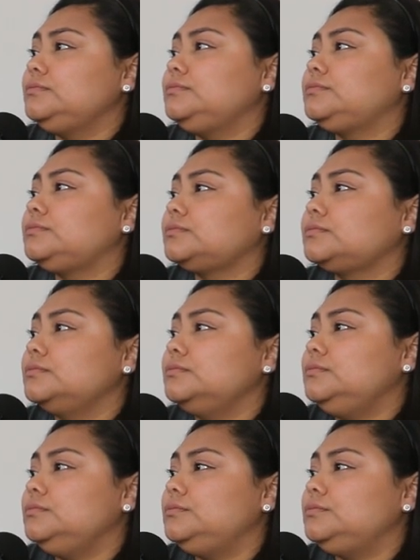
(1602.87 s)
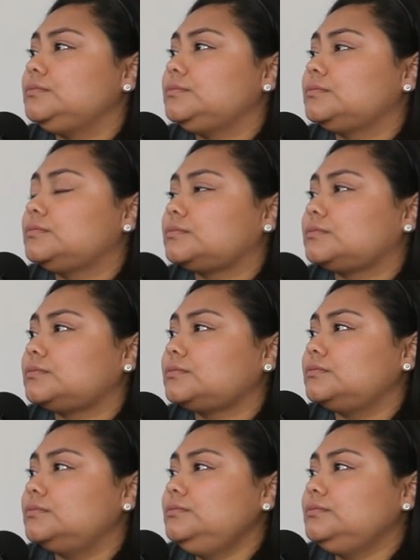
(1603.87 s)

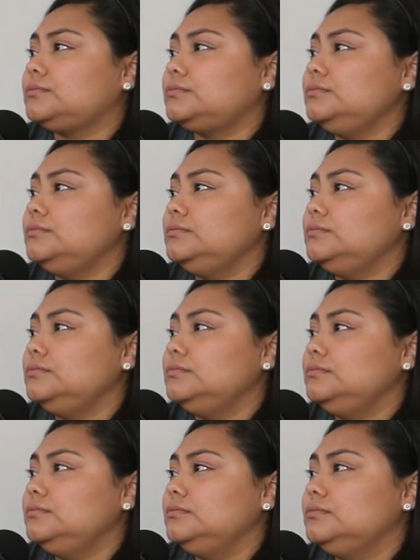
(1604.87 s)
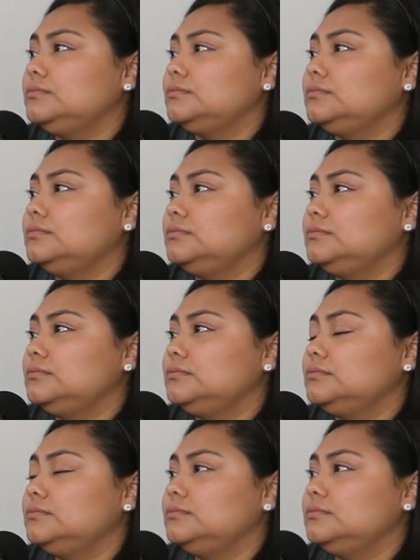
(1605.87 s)

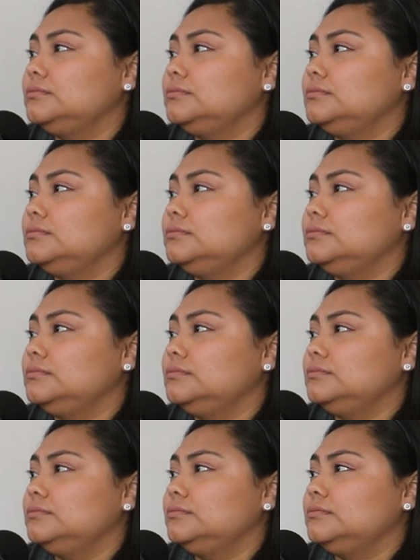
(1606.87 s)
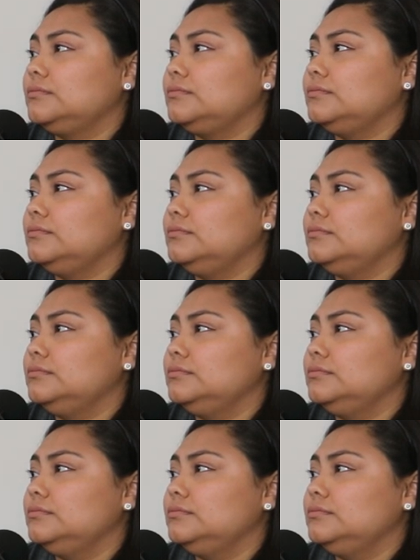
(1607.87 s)
This person isn't speaking.